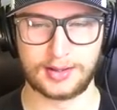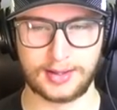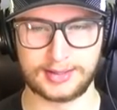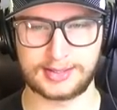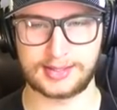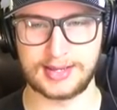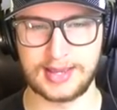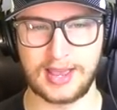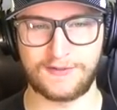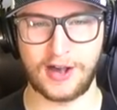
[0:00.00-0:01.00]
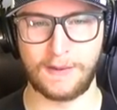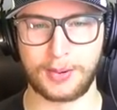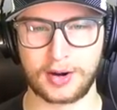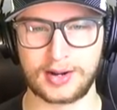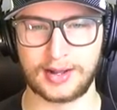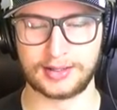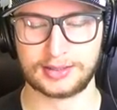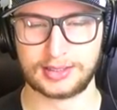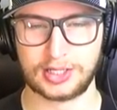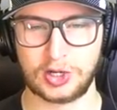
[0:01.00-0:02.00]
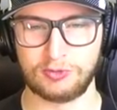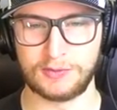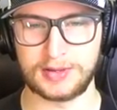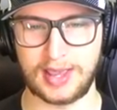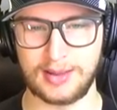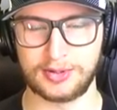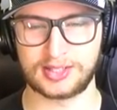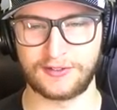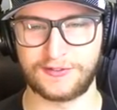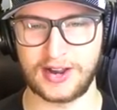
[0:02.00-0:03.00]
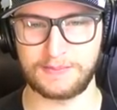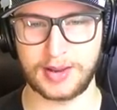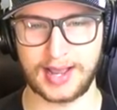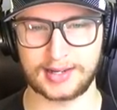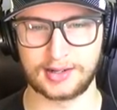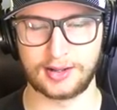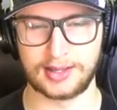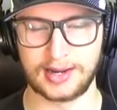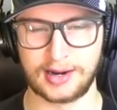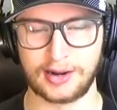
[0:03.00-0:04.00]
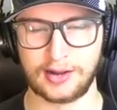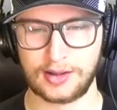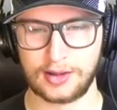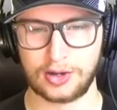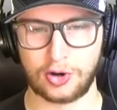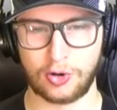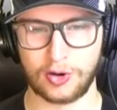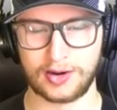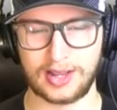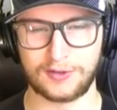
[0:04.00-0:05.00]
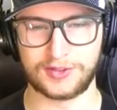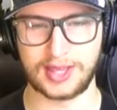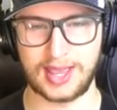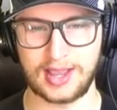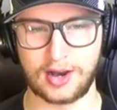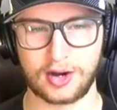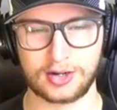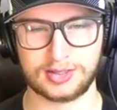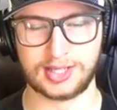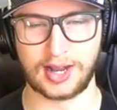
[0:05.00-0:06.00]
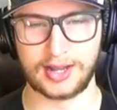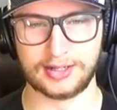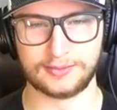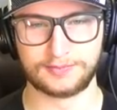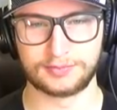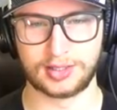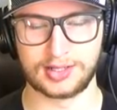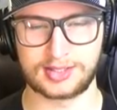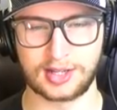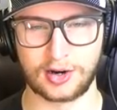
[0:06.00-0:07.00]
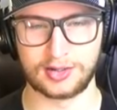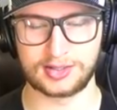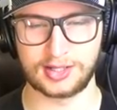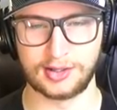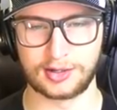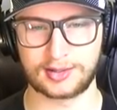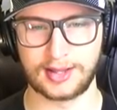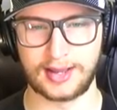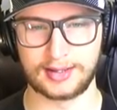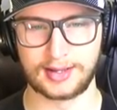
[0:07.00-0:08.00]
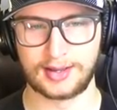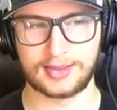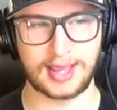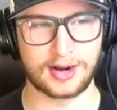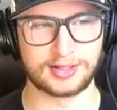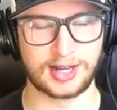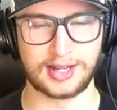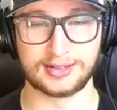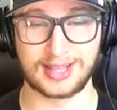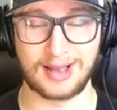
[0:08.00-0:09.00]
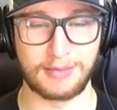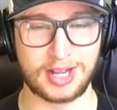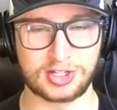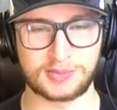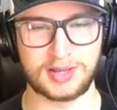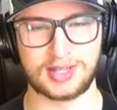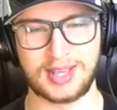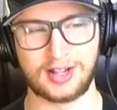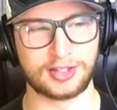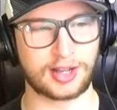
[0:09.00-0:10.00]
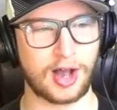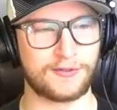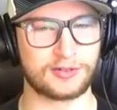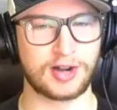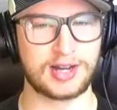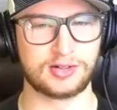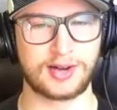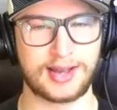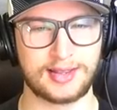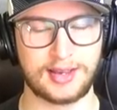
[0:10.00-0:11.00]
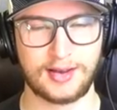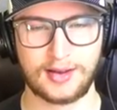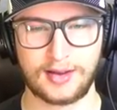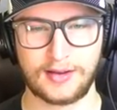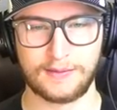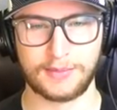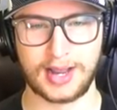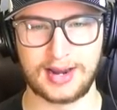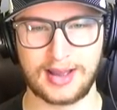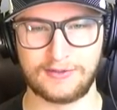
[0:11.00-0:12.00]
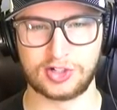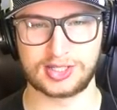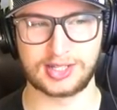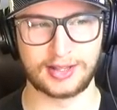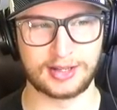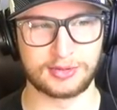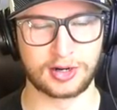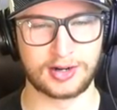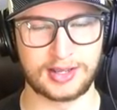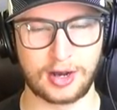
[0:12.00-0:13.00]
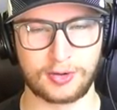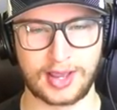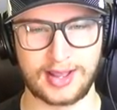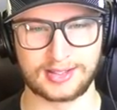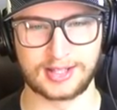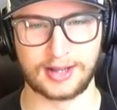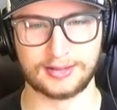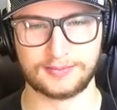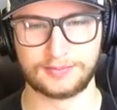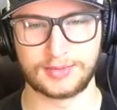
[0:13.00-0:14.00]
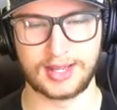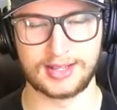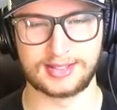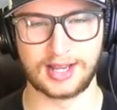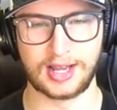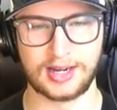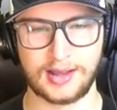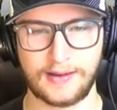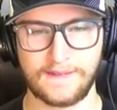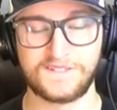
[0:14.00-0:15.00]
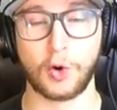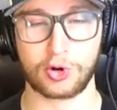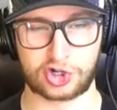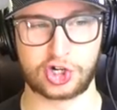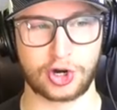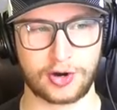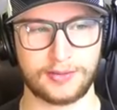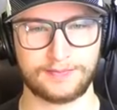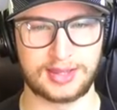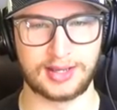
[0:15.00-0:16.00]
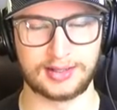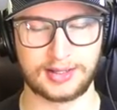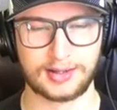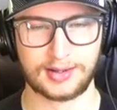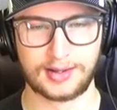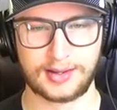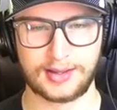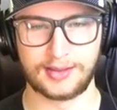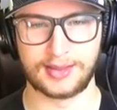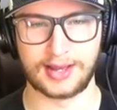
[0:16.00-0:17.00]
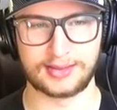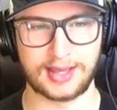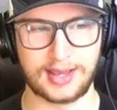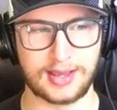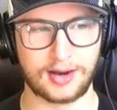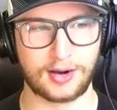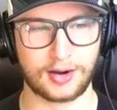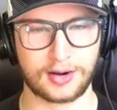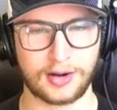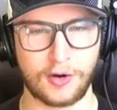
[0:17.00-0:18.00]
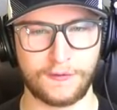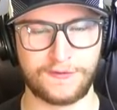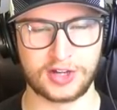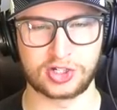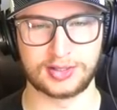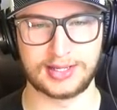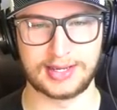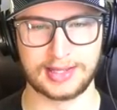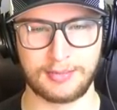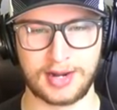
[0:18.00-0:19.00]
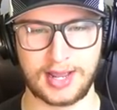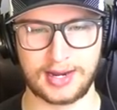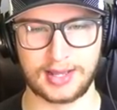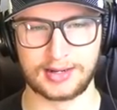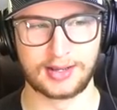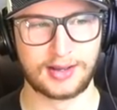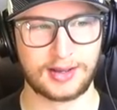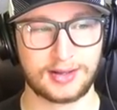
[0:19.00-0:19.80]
Let's see if Alberta will be able to fight back at all here or if they are done. But it's starting to look like they are done. That might just be the nail in the coffin. Ryan O'Reilly might have just done them dirty. Okay, it's done. It is done for sure. I think that they are officially eliminated.